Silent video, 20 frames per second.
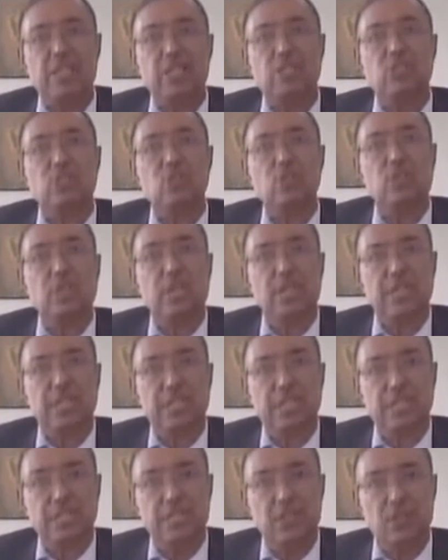should
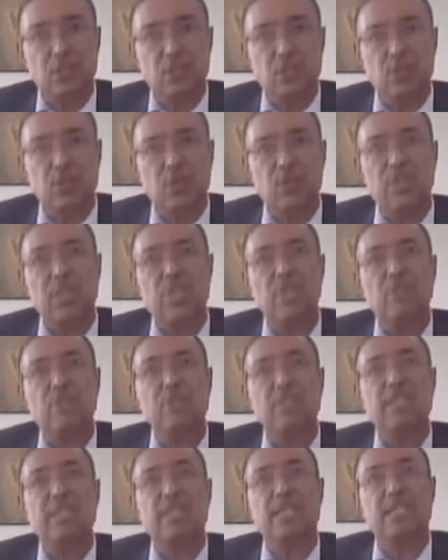continue even
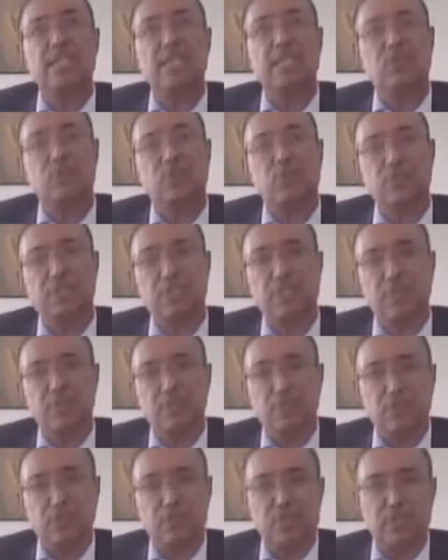in a near foreseeable
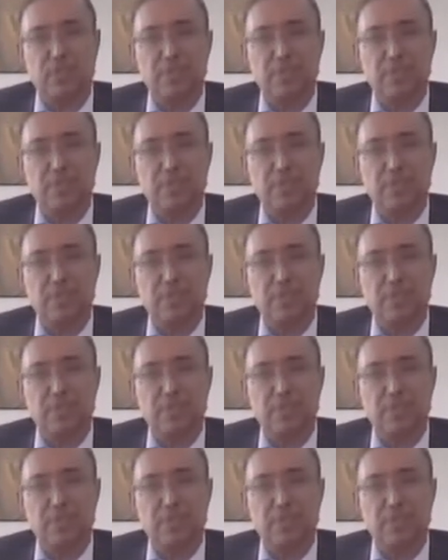future.